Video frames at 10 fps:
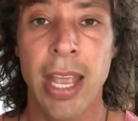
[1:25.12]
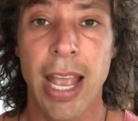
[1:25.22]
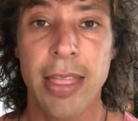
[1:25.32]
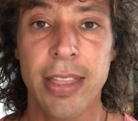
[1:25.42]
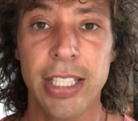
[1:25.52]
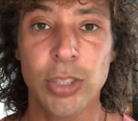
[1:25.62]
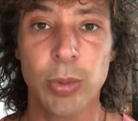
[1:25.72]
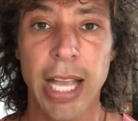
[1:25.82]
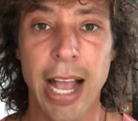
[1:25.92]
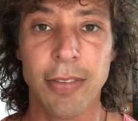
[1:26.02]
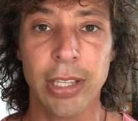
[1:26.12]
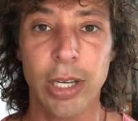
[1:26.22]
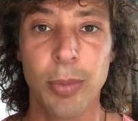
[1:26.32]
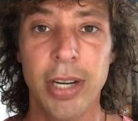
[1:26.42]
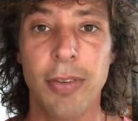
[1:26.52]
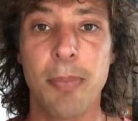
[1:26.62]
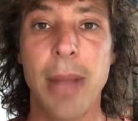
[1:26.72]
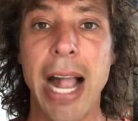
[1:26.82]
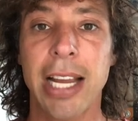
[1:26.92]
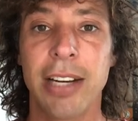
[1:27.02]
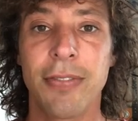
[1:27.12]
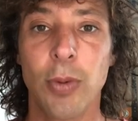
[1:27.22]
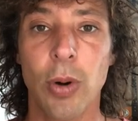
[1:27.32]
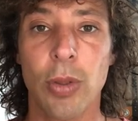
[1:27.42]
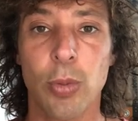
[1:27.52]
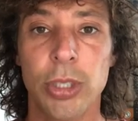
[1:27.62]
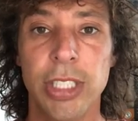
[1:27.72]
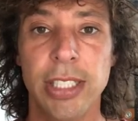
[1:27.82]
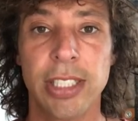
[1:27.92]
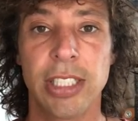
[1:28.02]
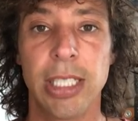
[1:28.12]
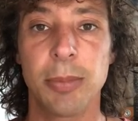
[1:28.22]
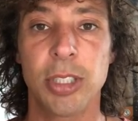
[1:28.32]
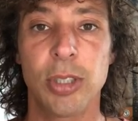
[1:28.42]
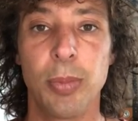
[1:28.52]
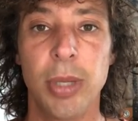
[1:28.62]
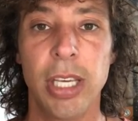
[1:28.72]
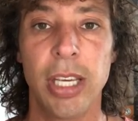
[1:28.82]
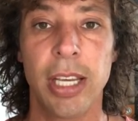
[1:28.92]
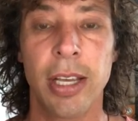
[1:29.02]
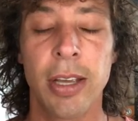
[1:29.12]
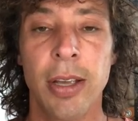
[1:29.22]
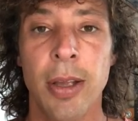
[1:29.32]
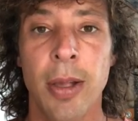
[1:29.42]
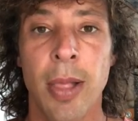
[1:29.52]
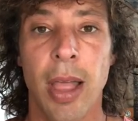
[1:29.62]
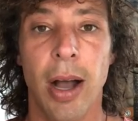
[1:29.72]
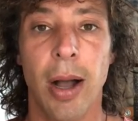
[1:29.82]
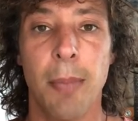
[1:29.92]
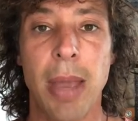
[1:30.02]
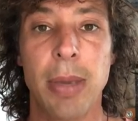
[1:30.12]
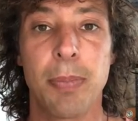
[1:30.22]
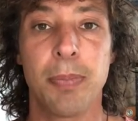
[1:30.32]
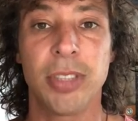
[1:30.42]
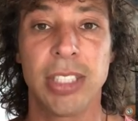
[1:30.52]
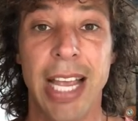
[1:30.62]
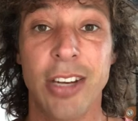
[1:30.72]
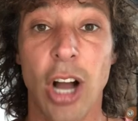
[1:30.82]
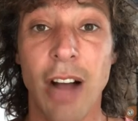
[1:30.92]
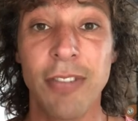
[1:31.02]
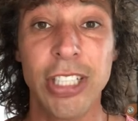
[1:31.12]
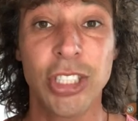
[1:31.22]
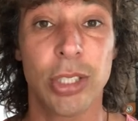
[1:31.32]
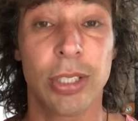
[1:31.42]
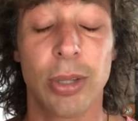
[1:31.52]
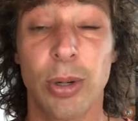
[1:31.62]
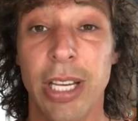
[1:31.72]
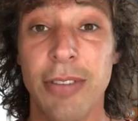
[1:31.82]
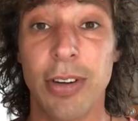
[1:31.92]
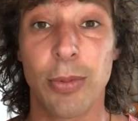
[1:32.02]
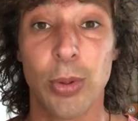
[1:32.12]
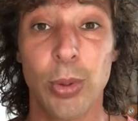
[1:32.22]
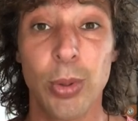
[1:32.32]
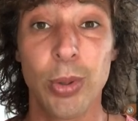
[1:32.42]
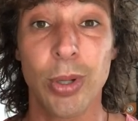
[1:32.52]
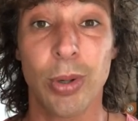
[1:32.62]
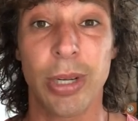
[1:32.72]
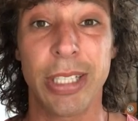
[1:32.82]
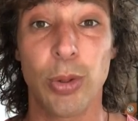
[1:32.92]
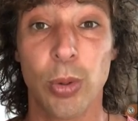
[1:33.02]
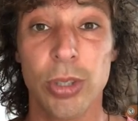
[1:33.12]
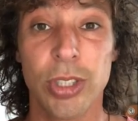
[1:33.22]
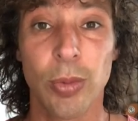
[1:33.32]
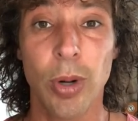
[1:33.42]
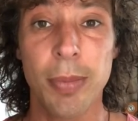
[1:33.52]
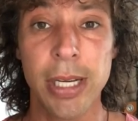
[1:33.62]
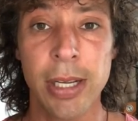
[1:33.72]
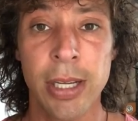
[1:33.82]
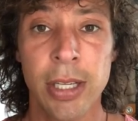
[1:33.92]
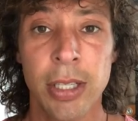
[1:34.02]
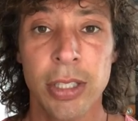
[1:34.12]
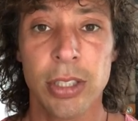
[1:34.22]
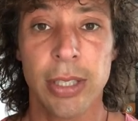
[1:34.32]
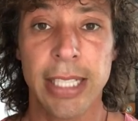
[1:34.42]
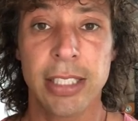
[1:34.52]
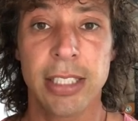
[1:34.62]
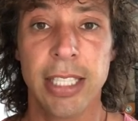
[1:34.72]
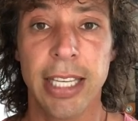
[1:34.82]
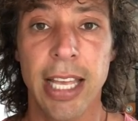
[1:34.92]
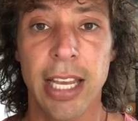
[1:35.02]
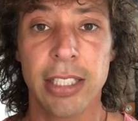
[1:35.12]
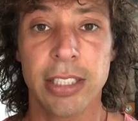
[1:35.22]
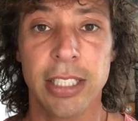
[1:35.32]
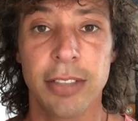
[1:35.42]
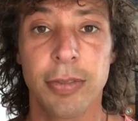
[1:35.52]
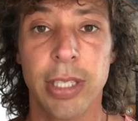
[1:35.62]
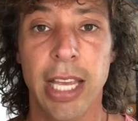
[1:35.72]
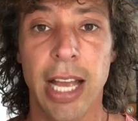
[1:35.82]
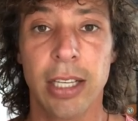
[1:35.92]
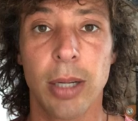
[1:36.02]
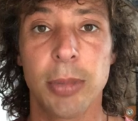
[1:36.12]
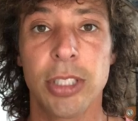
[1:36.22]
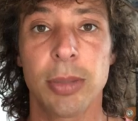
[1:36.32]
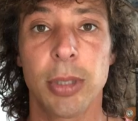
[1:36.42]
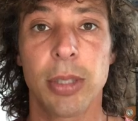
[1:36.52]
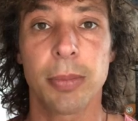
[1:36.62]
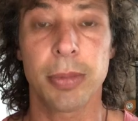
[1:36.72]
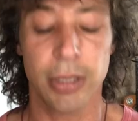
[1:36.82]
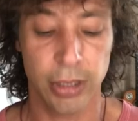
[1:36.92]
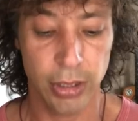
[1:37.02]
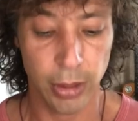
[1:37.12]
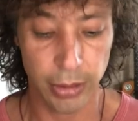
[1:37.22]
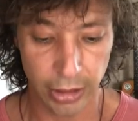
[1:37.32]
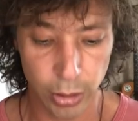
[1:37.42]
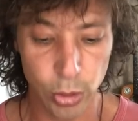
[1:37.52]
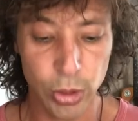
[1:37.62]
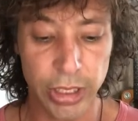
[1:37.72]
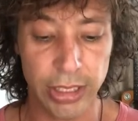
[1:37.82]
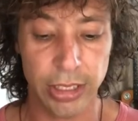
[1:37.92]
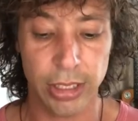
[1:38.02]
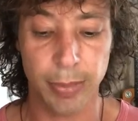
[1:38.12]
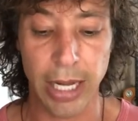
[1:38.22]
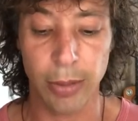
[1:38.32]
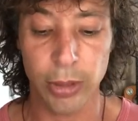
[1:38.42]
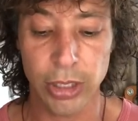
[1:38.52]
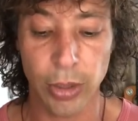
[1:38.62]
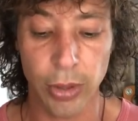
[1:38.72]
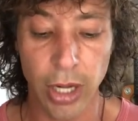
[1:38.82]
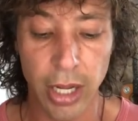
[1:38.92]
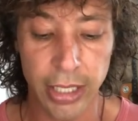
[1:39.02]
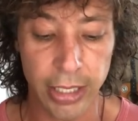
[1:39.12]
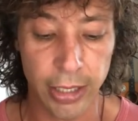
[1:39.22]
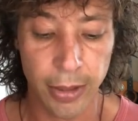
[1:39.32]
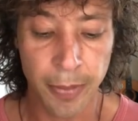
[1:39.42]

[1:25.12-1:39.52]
In this, we have a little bit of a back and forth where Jesus seems to be maybe standoffish or even rude or ignores the woman. So let's dig in and see if we can't come to some conclusions about what's going on here.